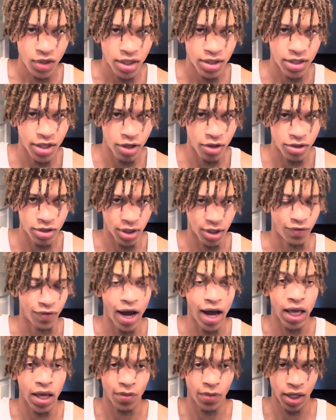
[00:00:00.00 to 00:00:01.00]
Tell yourself,
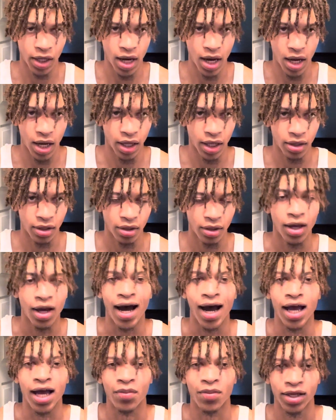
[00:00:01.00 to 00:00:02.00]
I am a god.
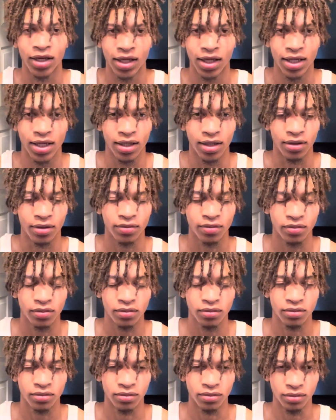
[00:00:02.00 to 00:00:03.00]
I am a king.
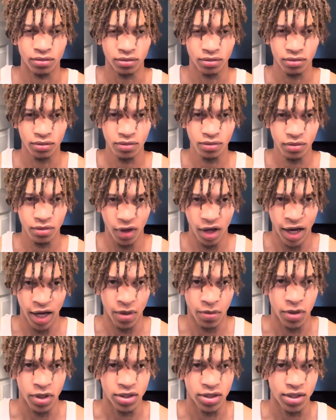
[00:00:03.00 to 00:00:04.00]
I
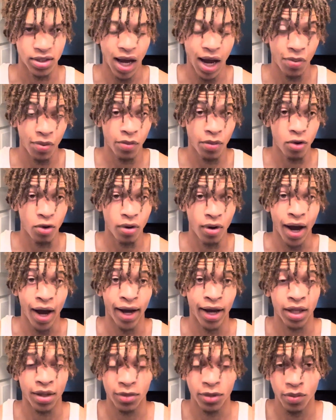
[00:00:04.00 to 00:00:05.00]
am unstoppable.
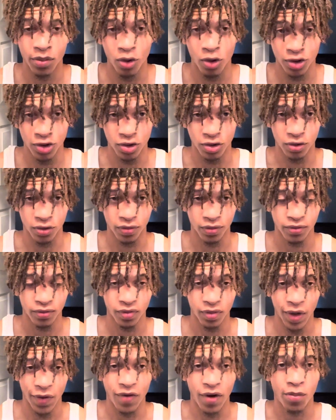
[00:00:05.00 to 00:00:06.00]
I am immortal.
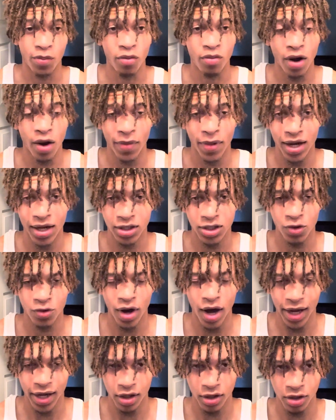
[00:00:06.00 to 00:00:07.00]
If I put my mind to it,
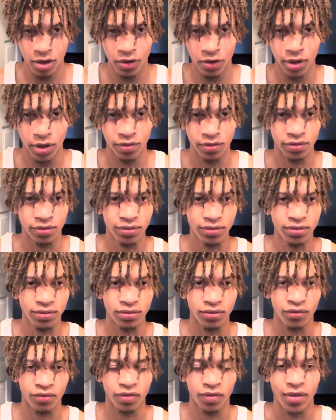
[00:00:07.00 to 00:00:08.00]
I can do it.
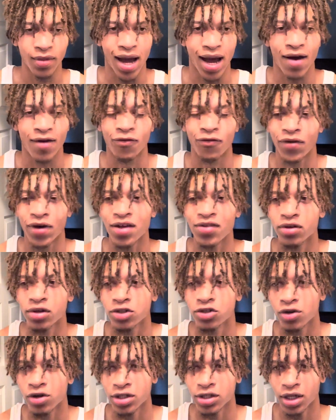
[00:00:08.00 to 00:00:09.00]
I have faith and
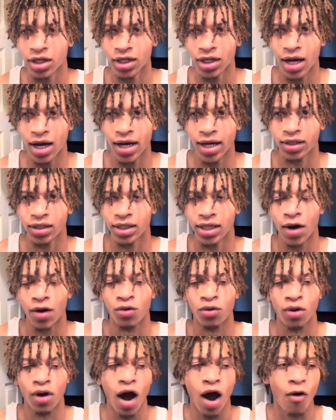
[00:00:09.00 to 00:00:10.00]
trust in God that I
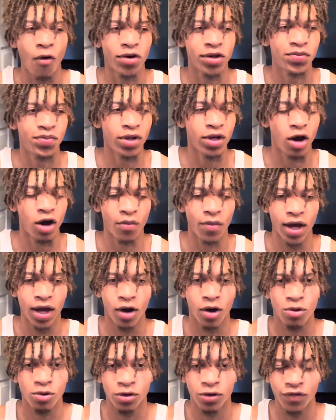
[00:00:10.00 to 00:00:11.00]
will always be on my
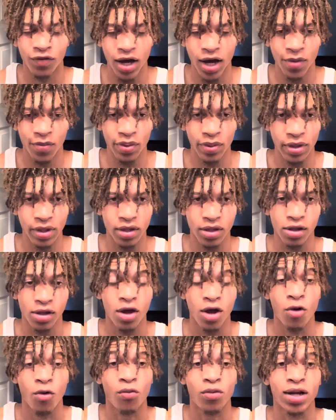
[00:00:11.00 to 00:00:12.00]
own divine path.
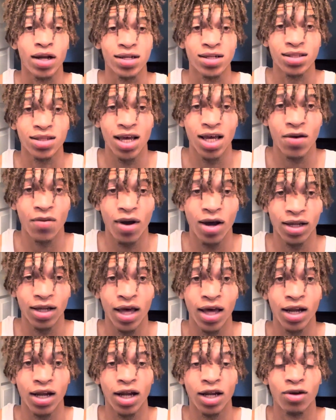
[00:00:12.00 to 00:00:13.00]
When I stay in my
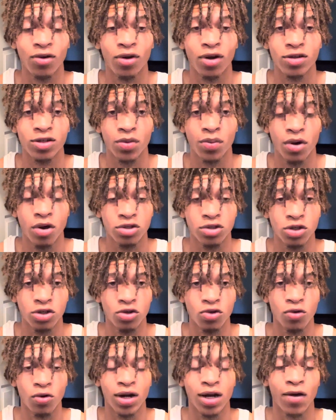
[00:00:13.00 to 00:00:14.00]
lane and I do what I'm supposed to
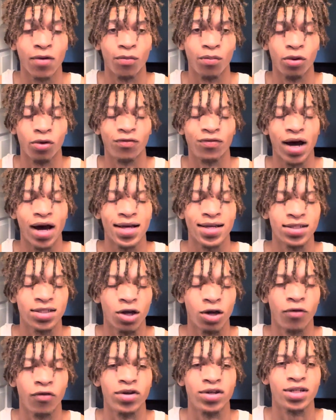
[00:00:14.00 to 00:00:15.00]
do and I provide
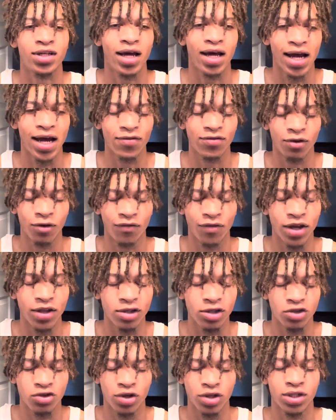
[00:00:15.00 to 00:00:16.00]
service and I have the faith
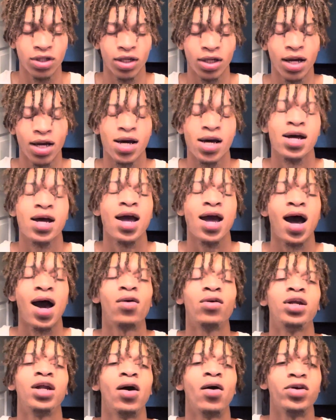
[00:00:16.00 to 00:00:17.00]
and trust in God, I
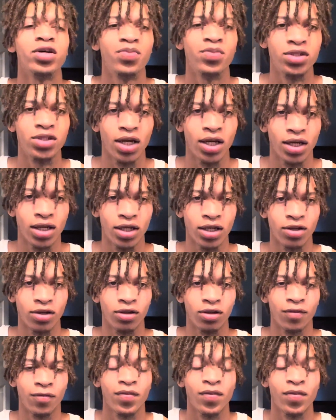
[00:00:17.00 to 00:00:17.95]
will always be taken care of.